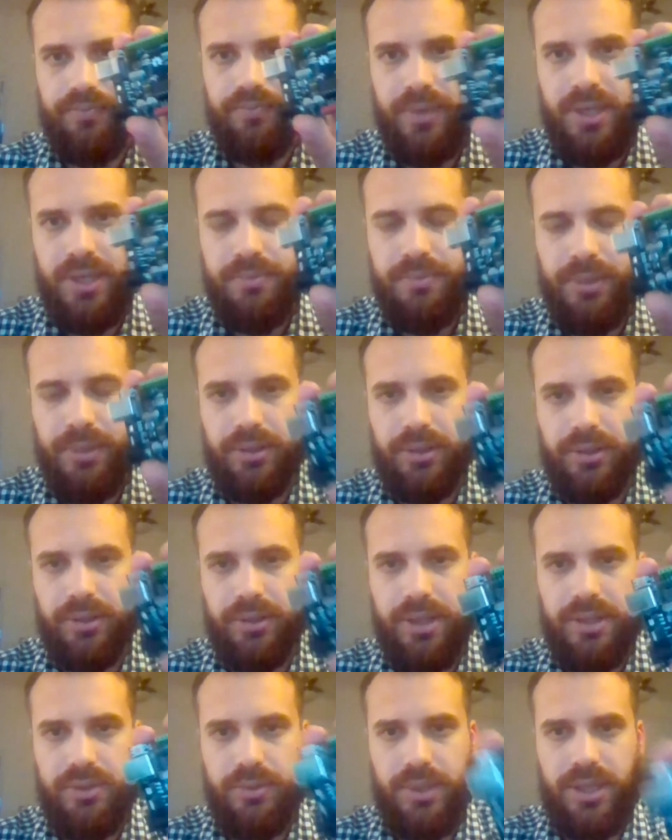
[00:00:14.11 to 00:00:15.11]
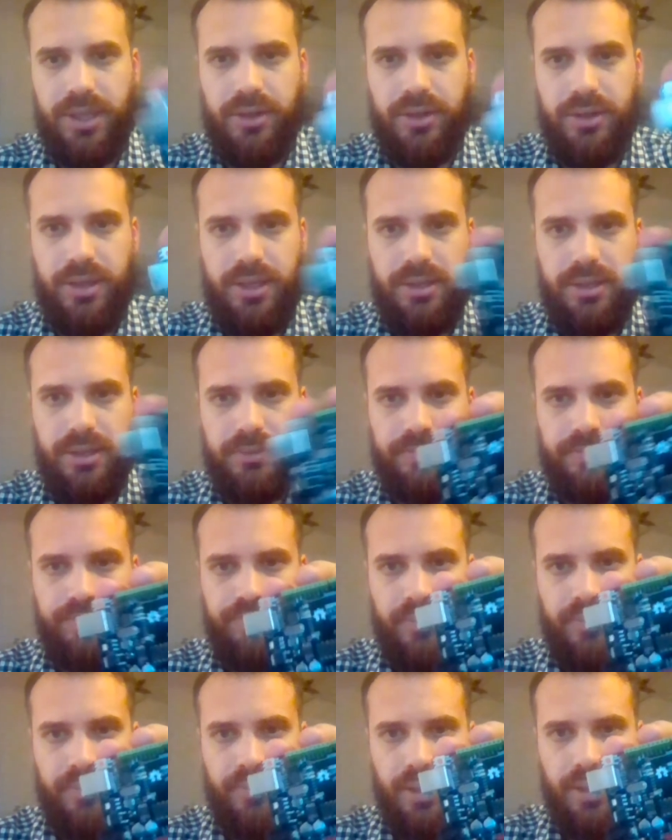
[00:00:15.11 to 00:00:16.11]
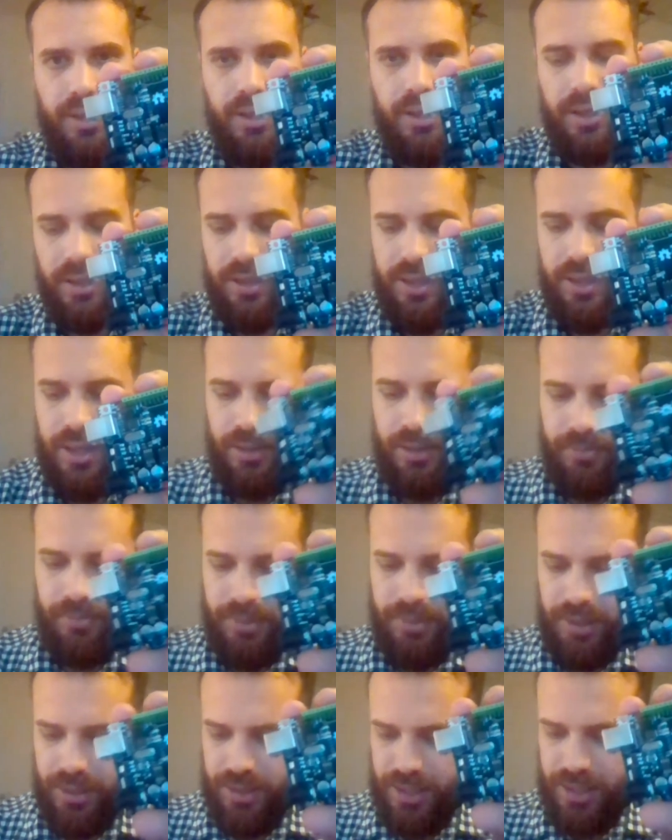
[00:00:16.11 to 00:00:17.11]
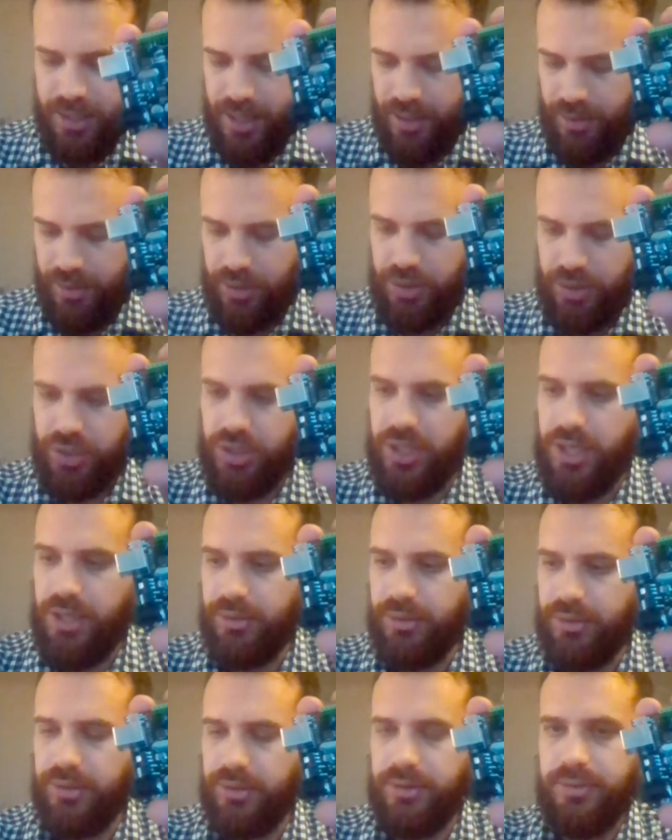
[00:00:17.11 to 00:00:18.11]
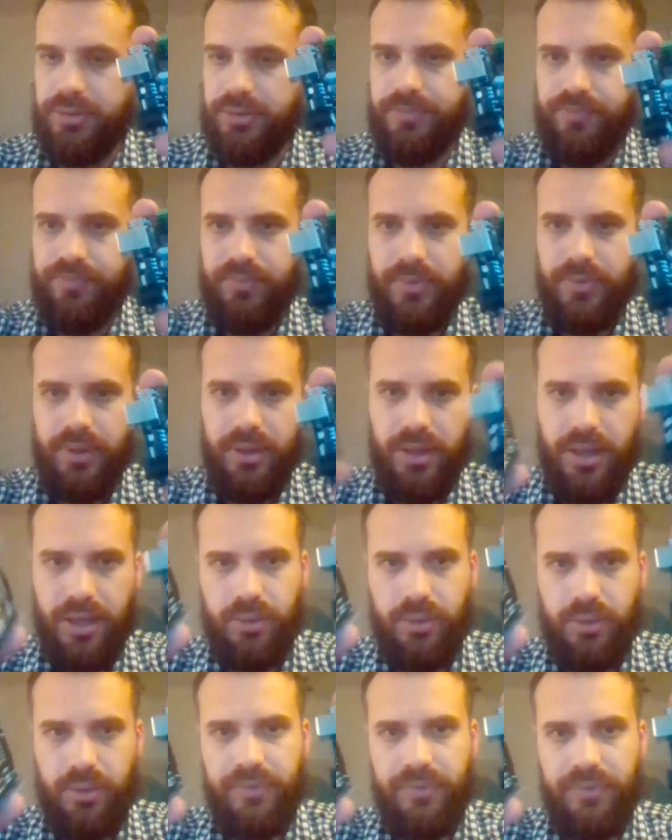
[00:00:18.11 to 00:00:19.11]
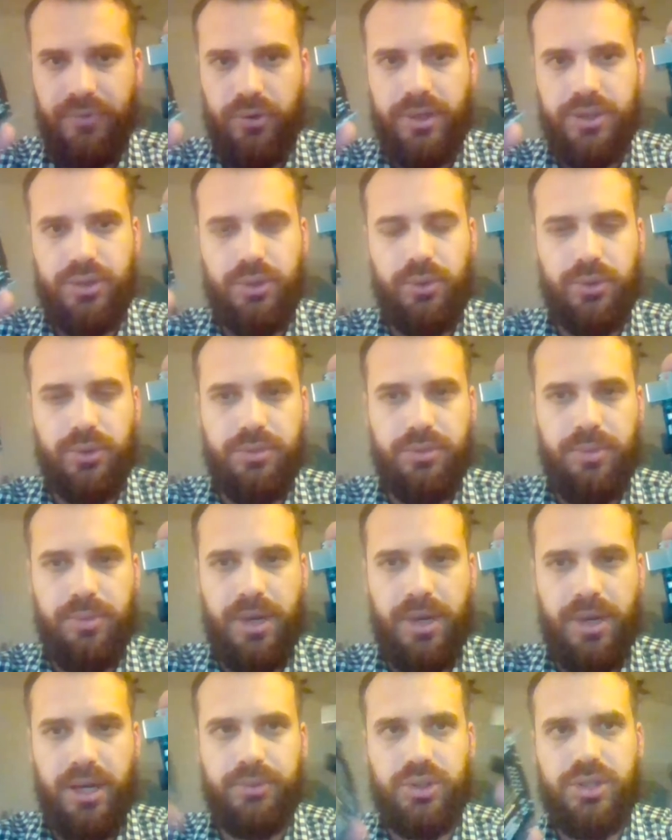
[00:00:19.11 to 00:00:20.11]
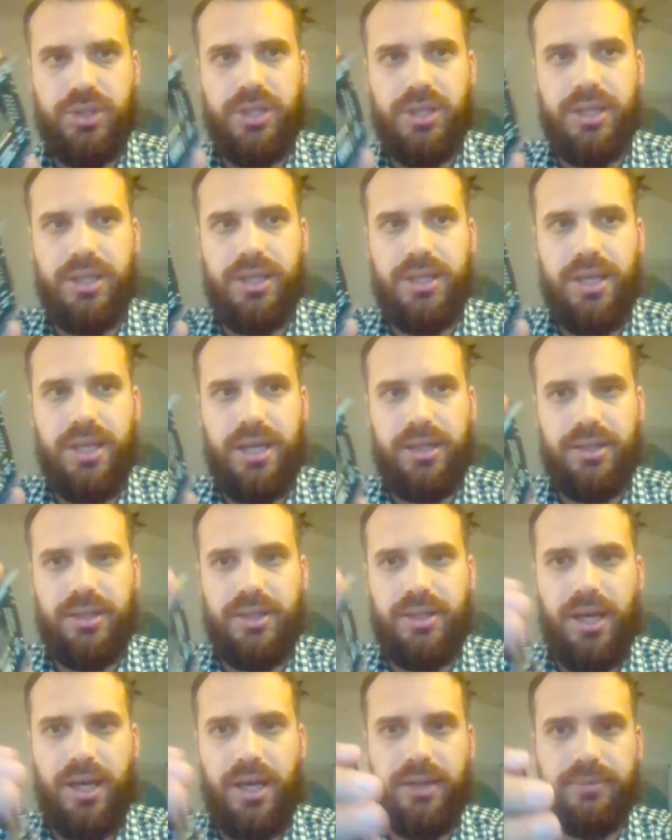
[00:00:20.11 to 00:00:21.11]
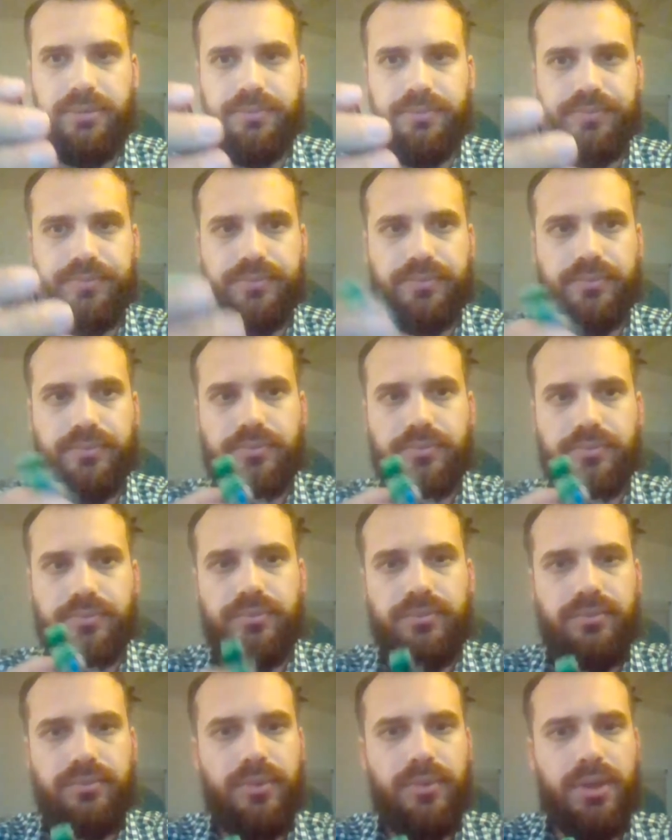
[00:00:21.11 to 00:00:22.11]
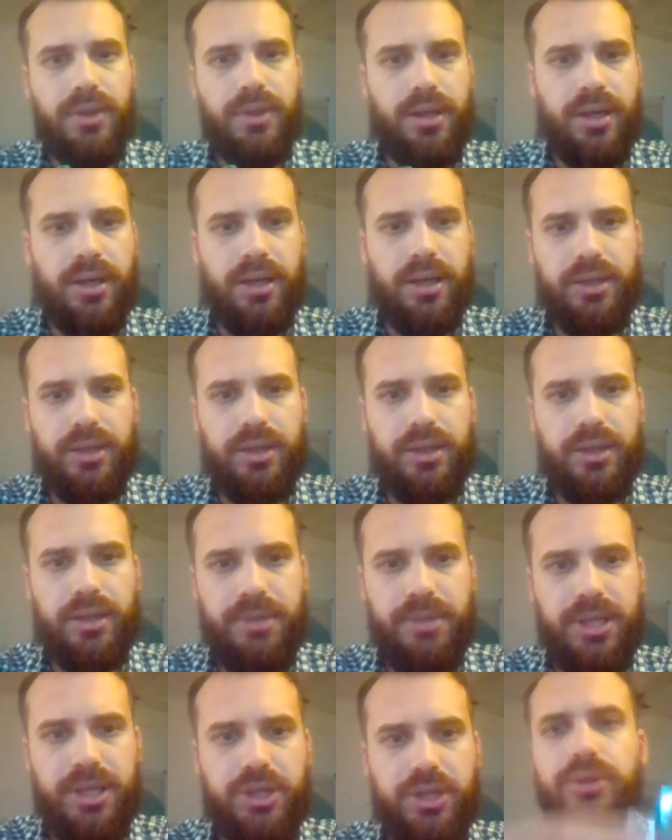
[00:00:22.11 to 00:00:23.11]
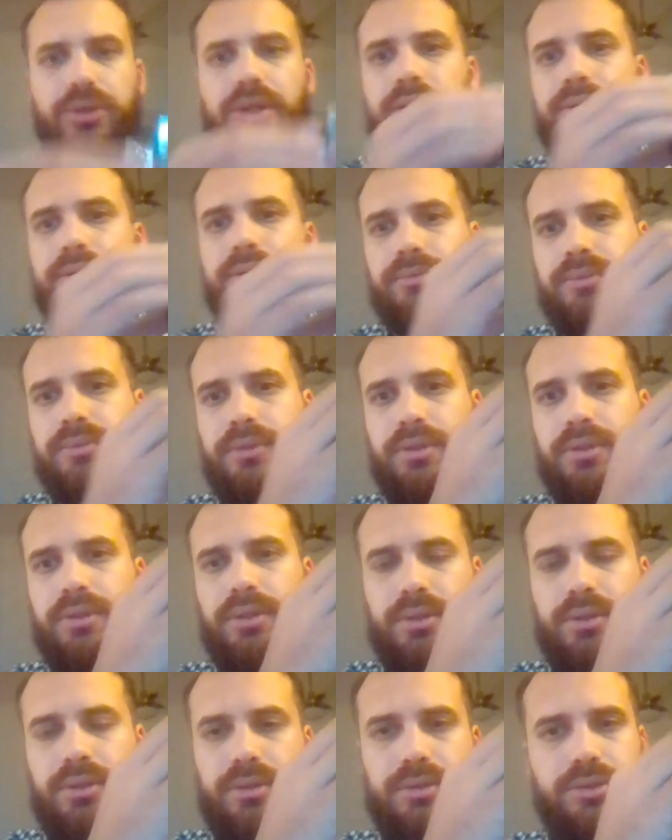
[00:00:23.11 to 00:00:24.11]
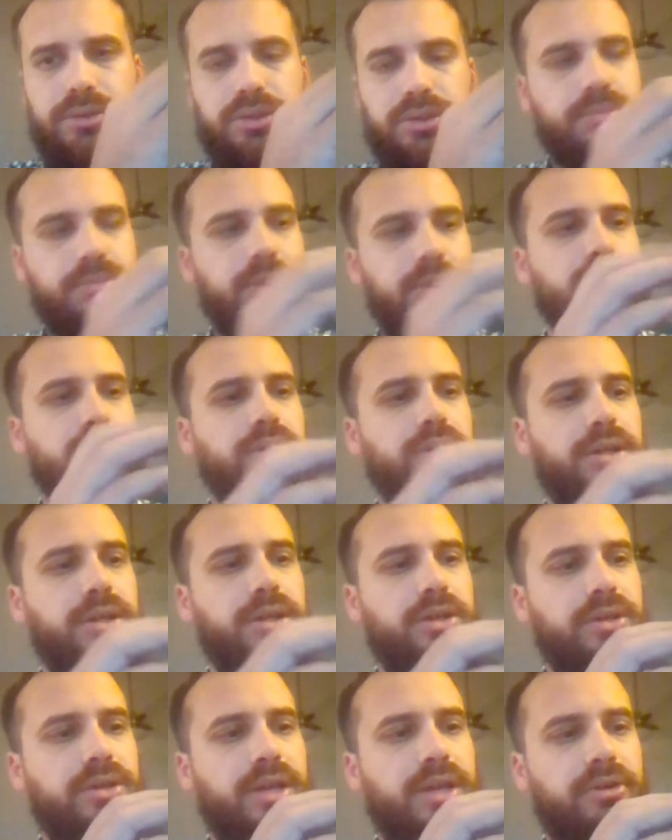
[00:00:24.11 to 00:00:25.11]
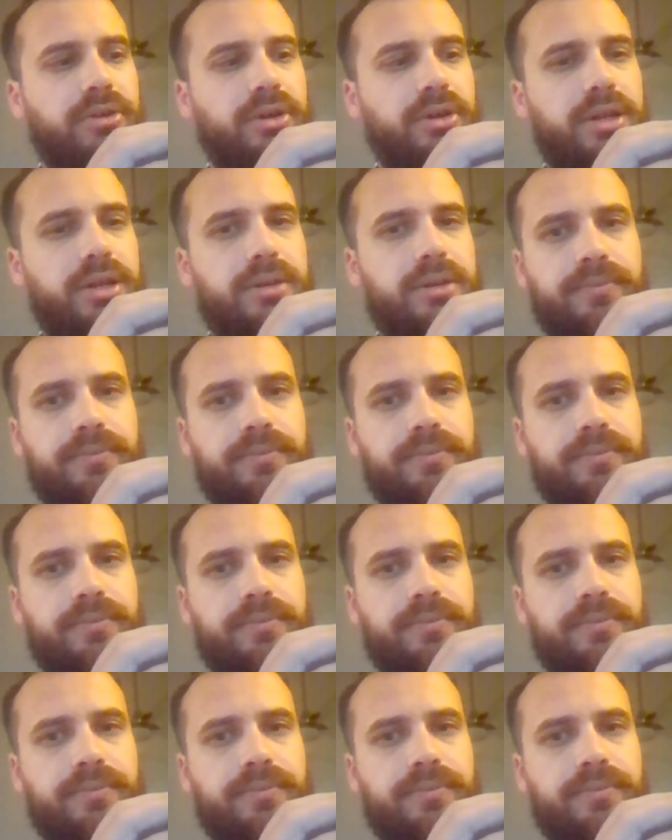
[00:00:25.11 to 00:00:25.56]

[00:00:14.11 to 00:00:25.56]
here's my little Arduino here. Now I'm going to take the shield that we've already talked about, and I'm just going to connect that, just make sure that I do that right.